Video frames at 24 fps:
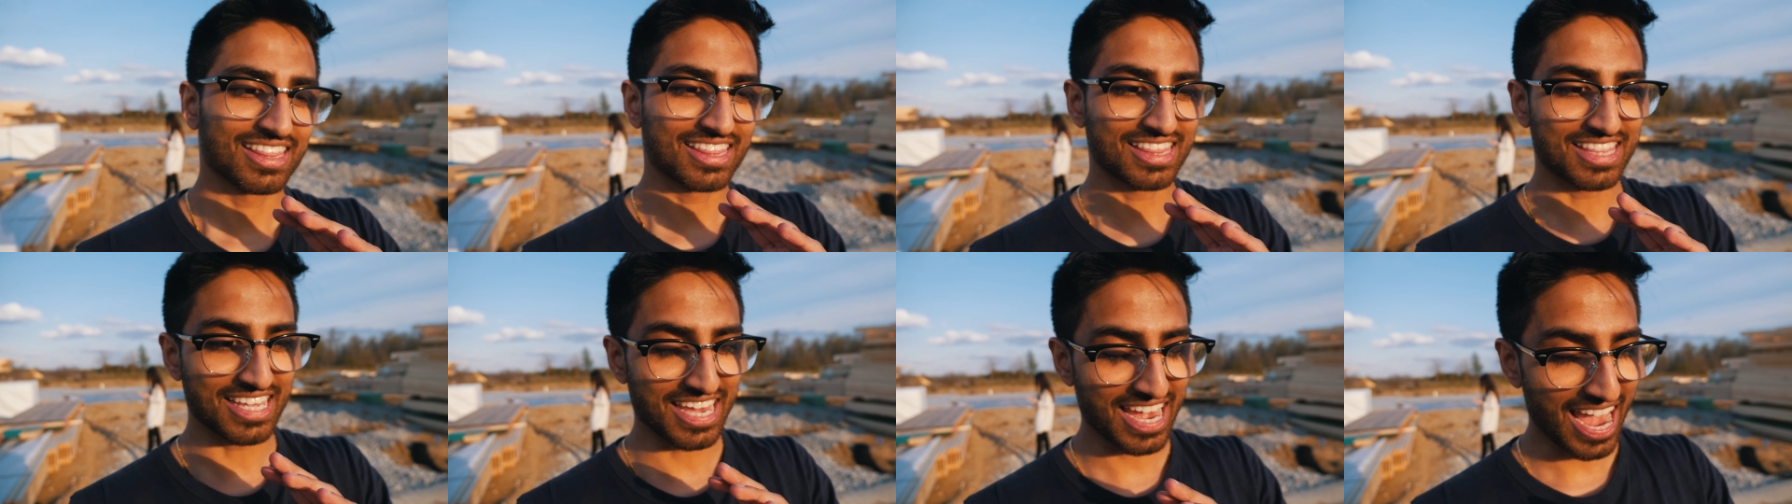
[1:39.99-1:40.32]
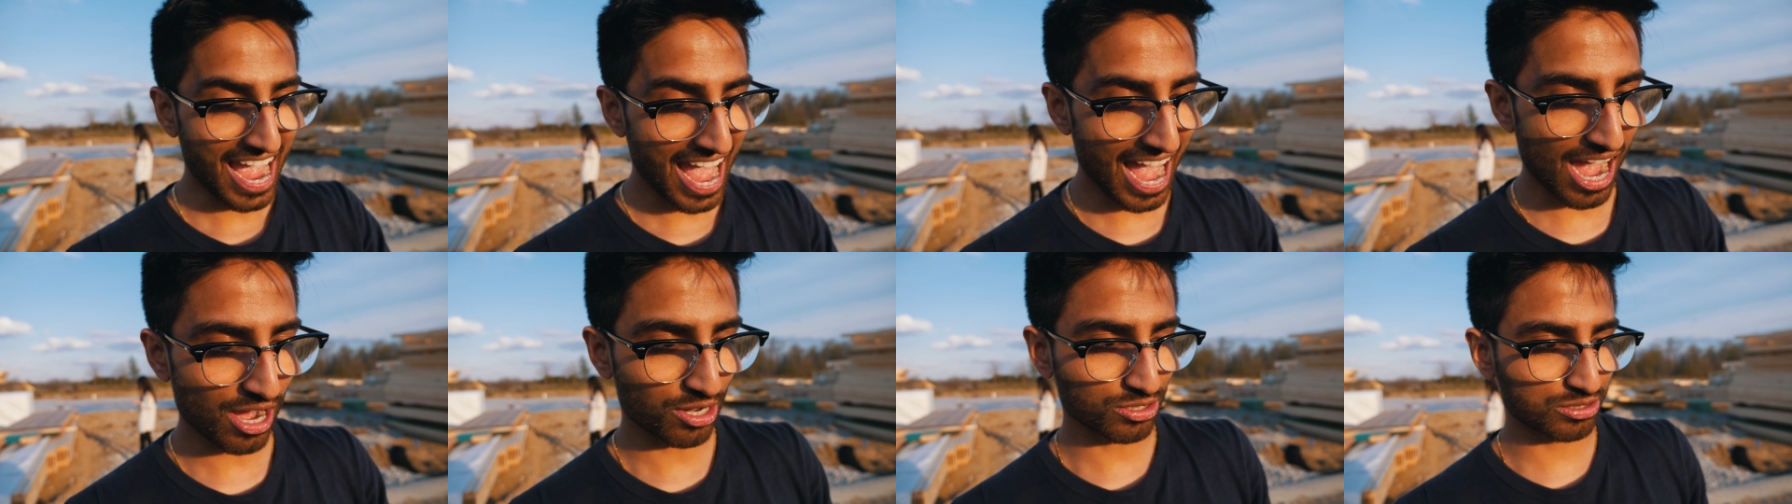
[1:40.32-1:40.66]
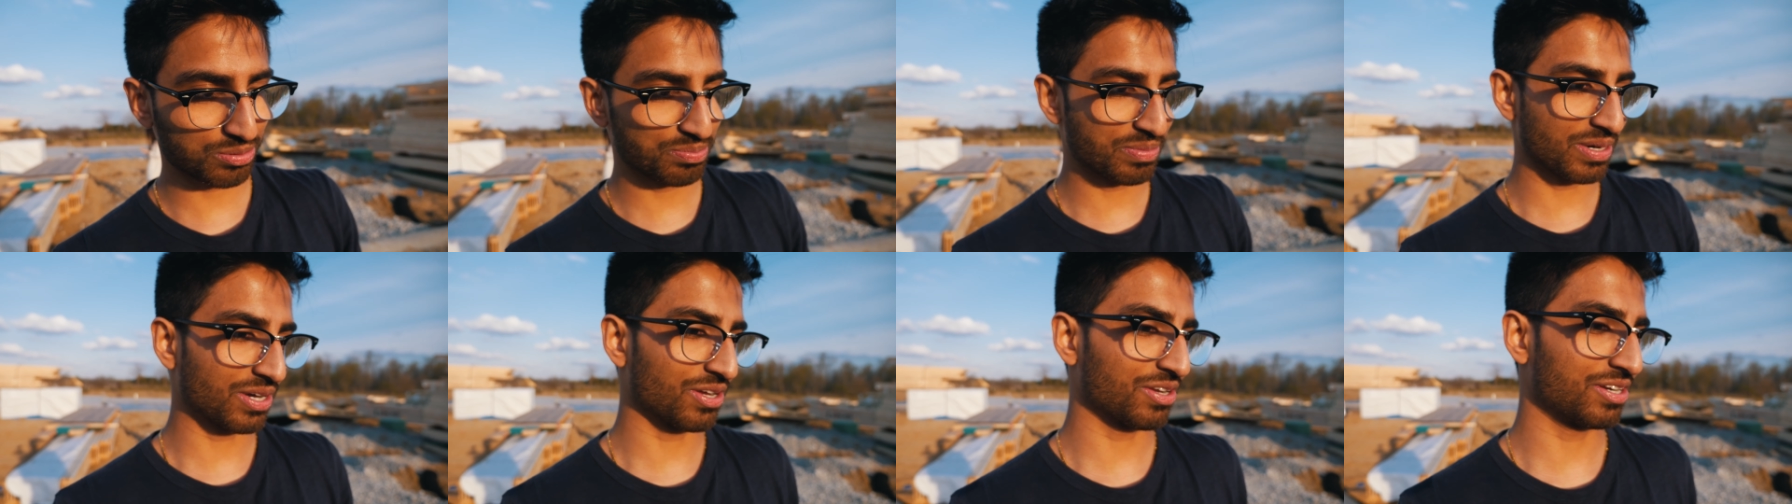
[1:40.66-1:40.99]
the
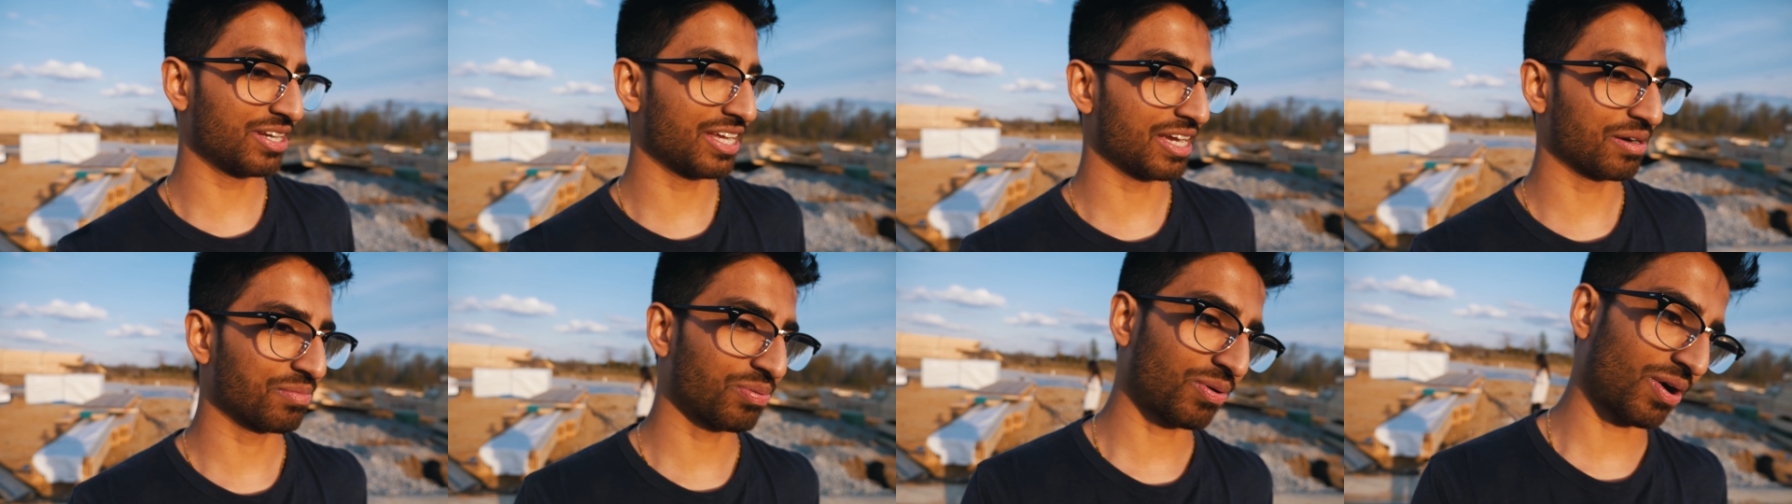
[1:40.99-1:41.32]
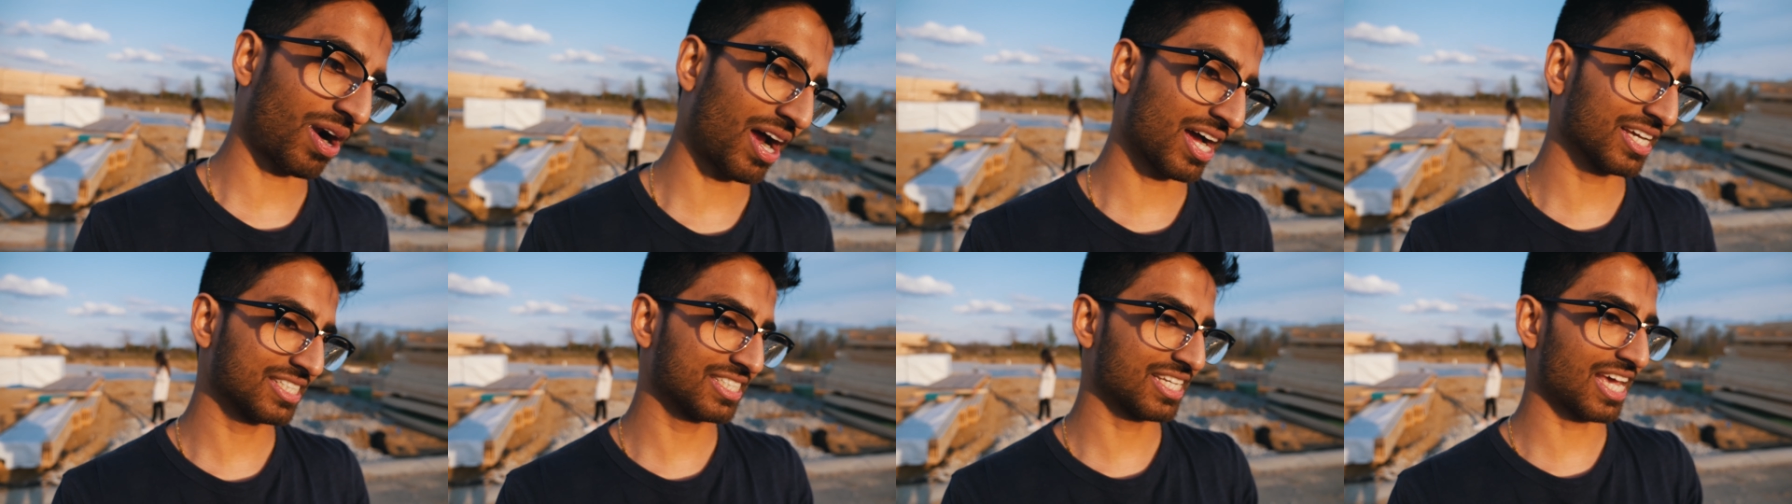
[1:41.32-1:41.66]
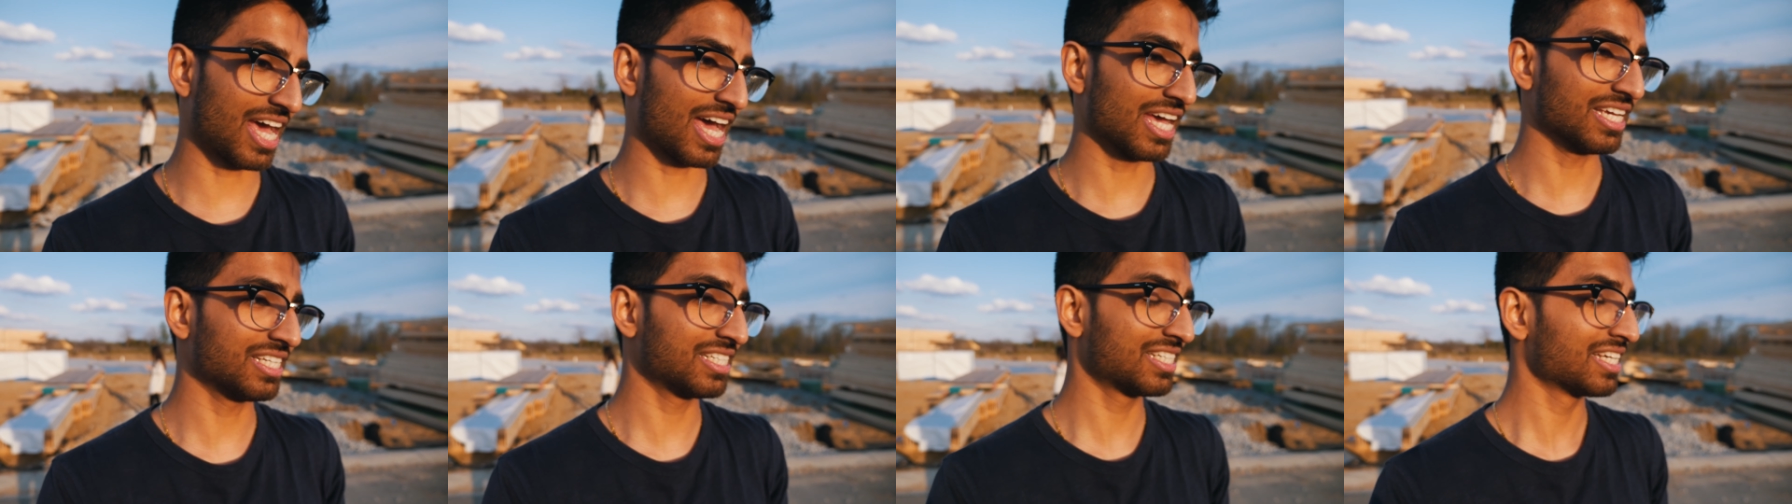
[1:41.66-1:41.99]
house building
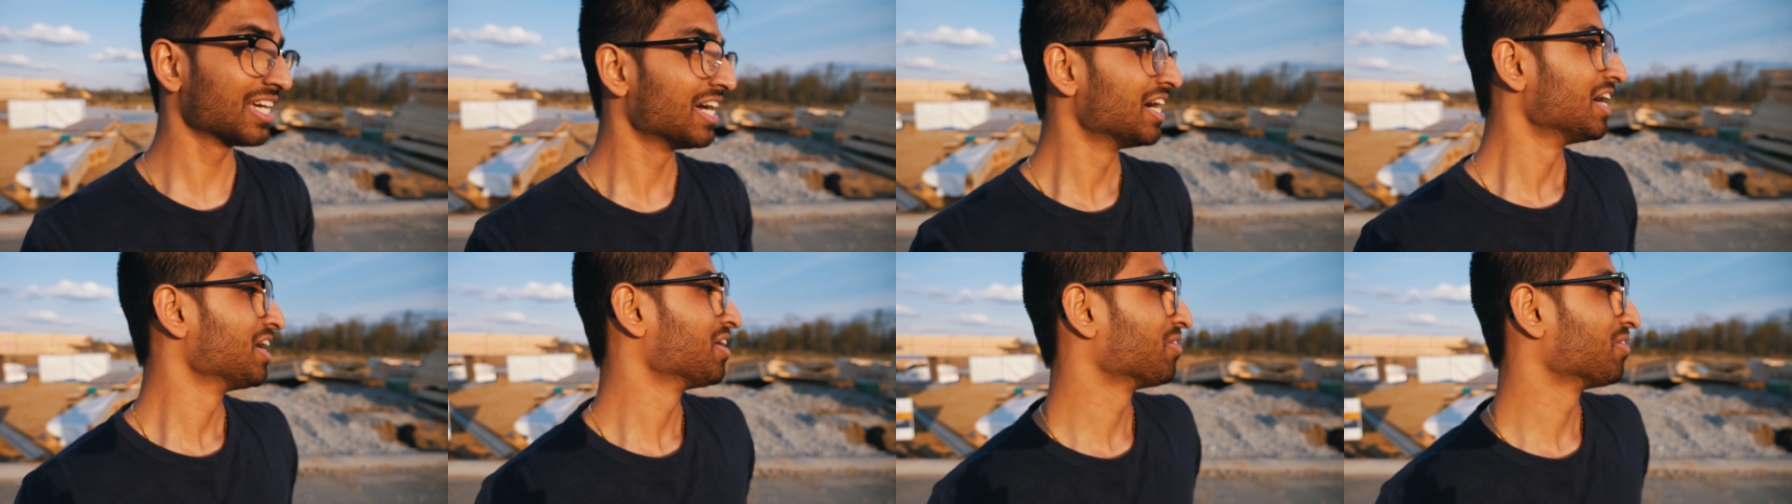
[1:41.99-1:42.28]
process.